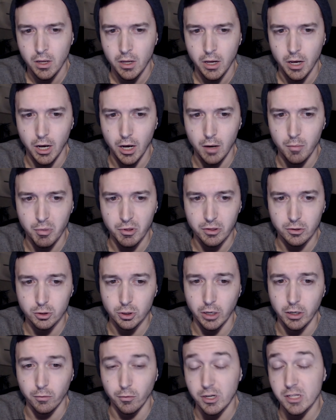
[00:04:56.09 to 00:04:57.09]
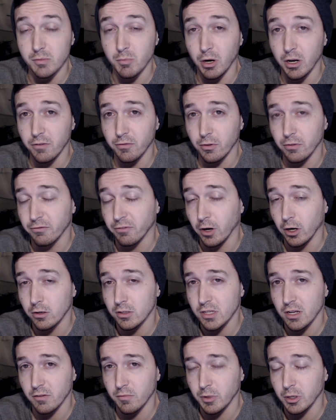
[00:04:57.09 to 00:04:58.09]
But they're trying to raise money for the
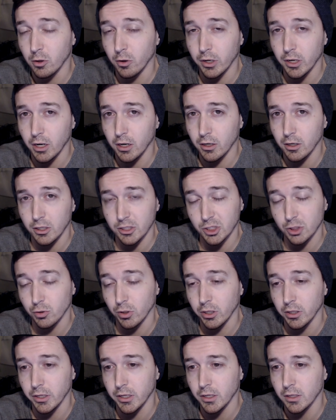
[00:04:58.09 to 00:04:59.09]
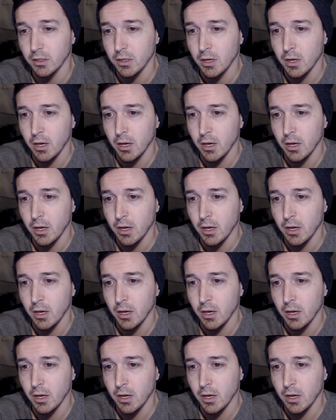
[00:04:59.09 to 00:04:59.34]
fires that have been going on in Australia.